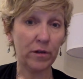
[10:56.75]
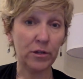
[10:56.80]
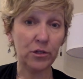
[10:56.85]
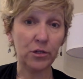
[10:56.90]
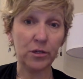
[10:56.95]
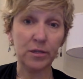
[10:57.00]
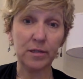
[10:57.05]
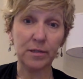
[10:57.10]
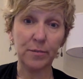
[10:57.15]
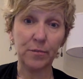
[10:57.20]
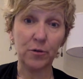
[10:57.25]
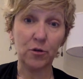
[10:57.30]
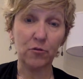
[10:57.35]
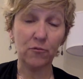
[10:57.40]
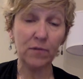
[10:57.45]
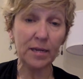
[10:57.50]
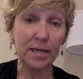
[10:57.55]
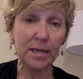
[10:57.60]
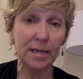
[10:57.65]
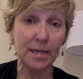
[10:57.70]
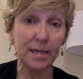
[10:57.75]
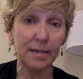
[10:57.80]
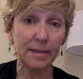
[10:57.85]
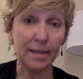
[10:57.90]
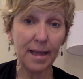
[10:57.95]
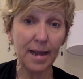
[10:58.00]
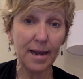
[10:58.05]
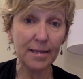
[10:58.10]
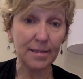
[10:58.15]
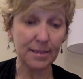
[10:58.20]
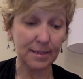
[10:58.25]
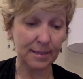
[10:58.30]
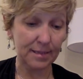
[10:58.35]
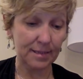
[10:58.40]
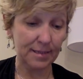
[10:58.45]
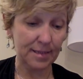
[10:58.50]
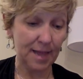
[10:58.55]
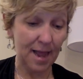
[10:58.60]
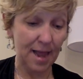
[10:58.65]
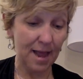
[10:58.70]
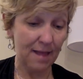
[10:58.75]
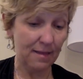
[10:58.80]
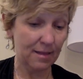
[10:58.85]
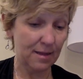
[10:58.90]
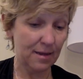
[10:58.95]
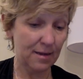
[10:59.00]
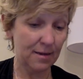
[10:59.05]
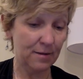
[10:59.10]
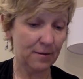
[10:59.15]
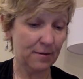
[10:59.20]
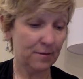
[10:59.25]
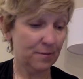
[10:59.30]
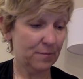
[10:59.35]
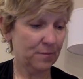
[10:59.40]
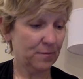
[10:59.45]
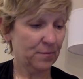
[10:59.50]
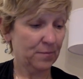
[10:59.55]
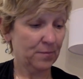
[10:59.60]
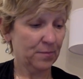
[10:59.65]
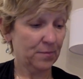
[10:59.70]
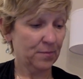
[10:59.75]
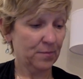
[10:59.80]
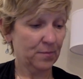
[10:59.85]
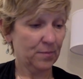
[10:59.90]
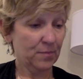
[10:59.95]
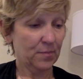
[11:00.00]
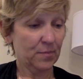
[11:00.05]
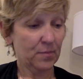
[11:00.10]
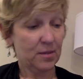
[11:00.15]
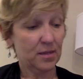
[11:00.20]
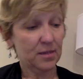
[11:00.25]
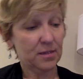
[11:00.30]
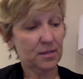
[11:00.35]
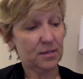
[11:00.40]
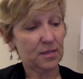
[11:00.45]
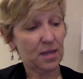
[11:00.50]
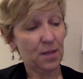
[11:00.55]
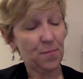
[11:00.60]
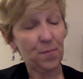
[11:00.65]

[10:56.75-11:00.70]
and some green lettuce and salad. This is a